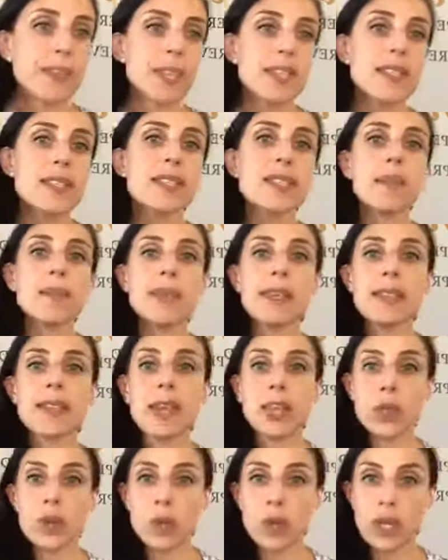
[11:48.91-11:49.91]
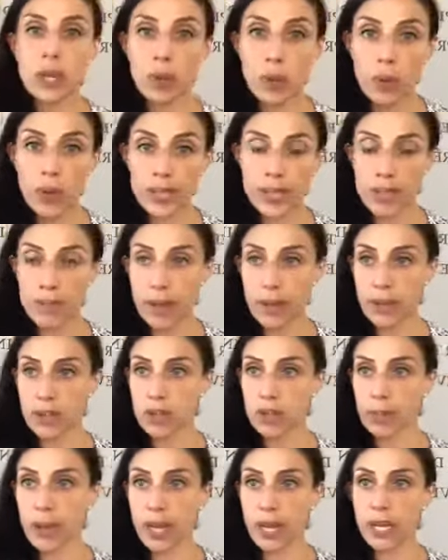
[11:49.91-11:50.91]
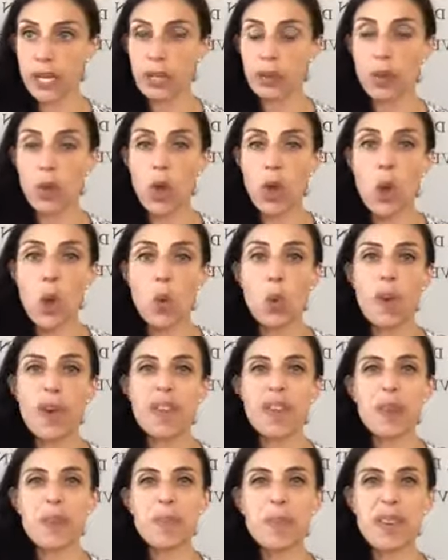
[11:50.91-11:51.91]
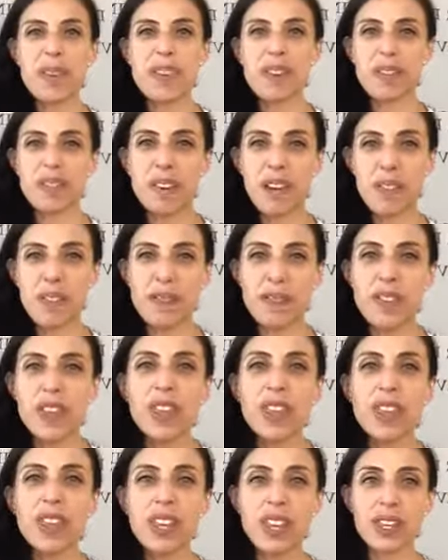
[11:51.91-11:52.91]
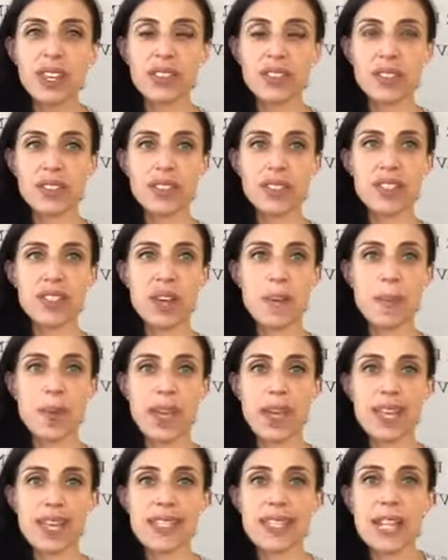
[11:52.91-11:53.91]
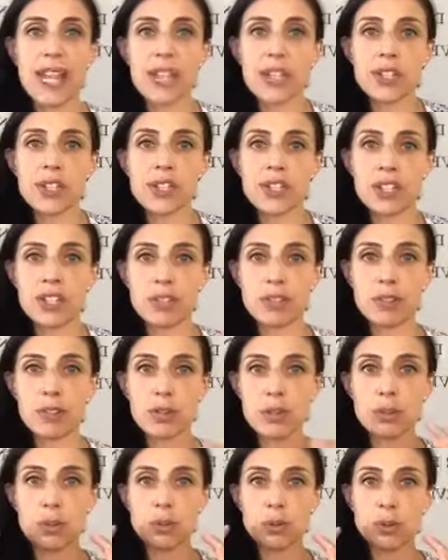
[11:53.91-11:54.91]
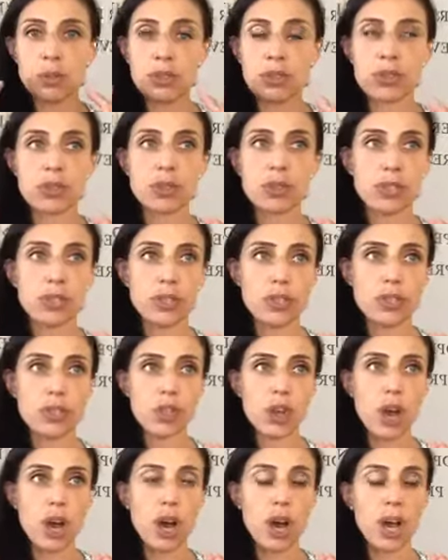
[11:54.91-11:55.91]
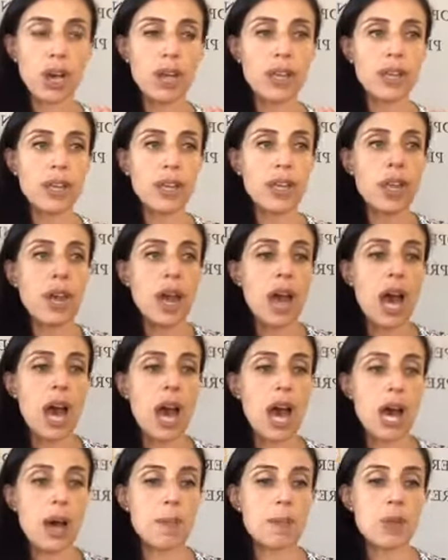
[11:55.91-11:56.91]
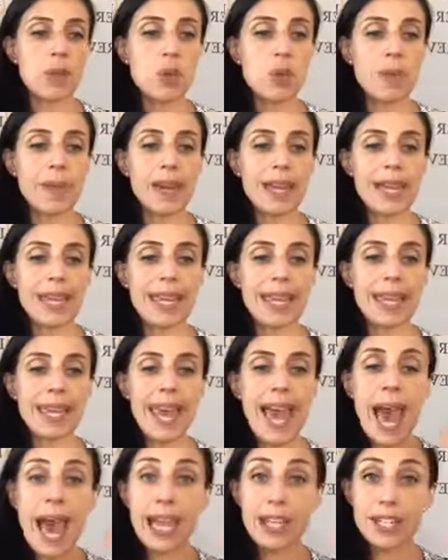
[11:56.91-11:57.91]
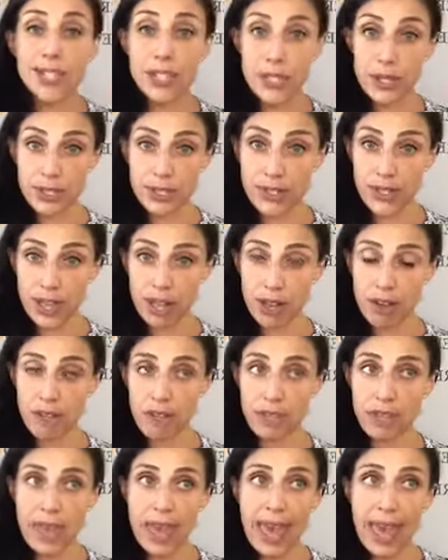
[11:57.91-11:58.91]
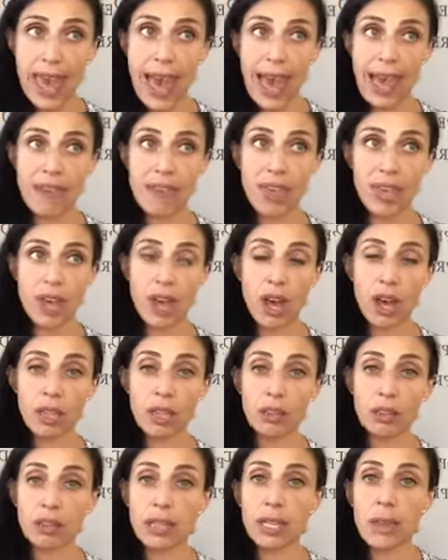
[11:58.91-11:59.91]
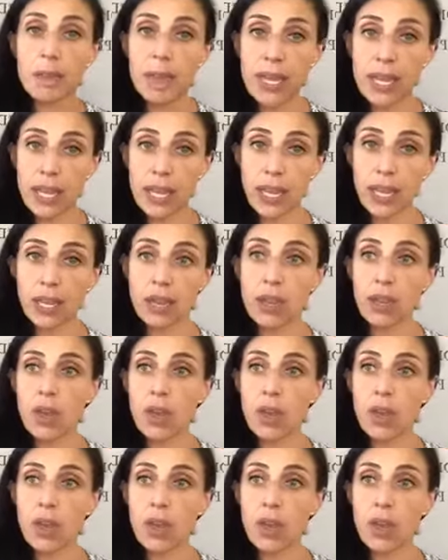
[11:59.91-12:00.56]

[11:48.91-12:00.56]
something that you can notice about your body, whether it be a feeling in your stomach, a tension in your shoulders or your jaw. You might catch yourself having a limiting